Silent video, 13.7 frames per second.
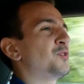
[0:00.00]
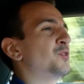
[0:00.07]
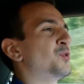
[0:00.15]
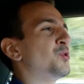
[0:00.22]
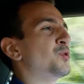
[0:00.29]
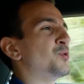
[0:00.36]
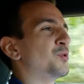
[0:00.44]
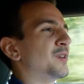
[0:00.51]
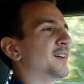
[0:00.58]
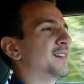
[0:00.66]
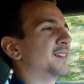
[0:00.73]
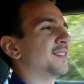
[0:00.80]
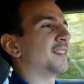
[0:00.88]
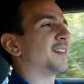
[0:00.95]
to
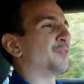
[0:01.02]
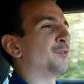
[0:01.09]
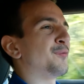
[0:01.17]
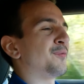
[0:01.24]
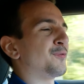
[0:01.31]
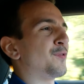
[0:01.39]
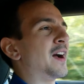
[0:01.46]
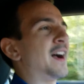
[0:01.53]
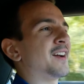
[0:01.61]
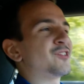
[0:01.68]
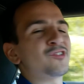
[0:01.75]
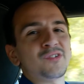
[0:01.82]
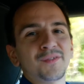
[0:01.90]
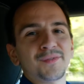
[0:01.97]
like a
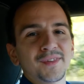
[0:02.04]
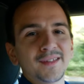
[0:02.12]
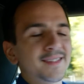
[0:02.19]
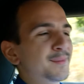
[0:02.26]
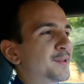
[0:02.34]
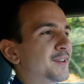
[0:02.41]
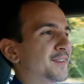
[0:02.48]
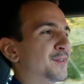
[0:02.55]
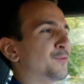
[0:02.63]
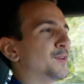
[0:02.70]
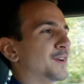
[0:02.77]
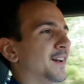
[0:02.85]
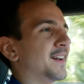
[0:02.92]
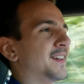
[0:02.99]
fraction of the limit of
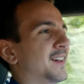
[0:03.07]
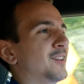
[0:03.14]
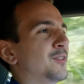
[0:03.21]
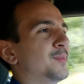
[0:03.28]
what I can do.